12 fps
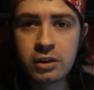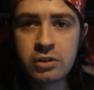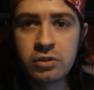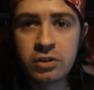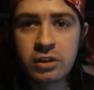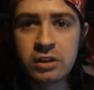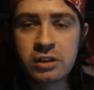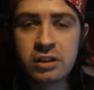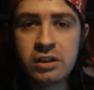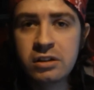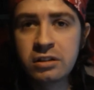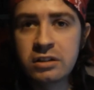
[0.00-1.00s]
You could
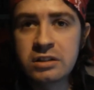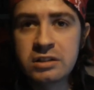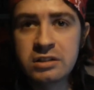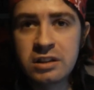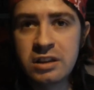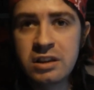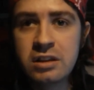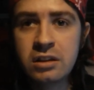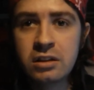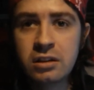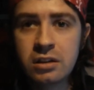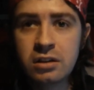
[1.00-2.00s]
clearly see
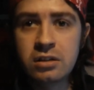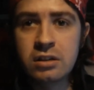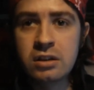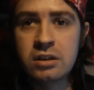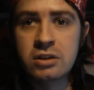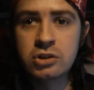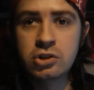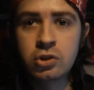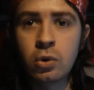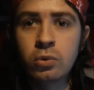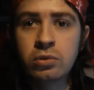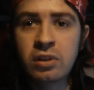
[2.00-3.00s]
the
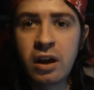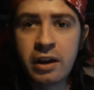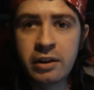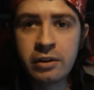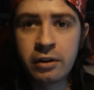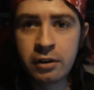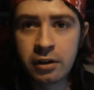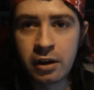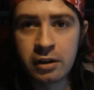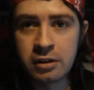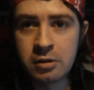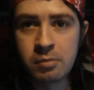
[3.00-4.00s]
Saltire
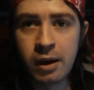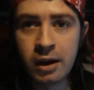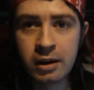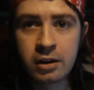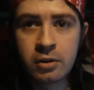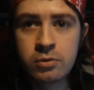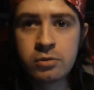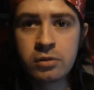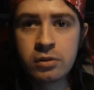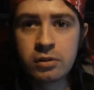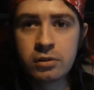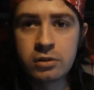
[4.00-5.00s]
in the background,
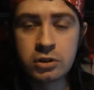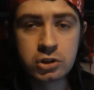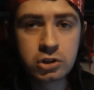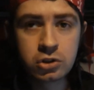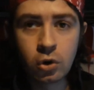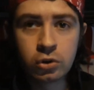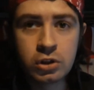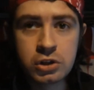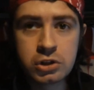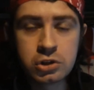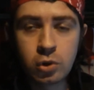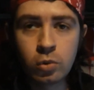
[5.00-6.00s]
the
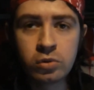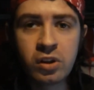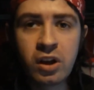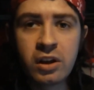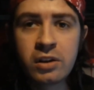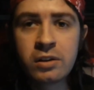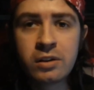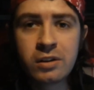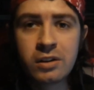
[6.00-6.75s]
Scottish Saltire,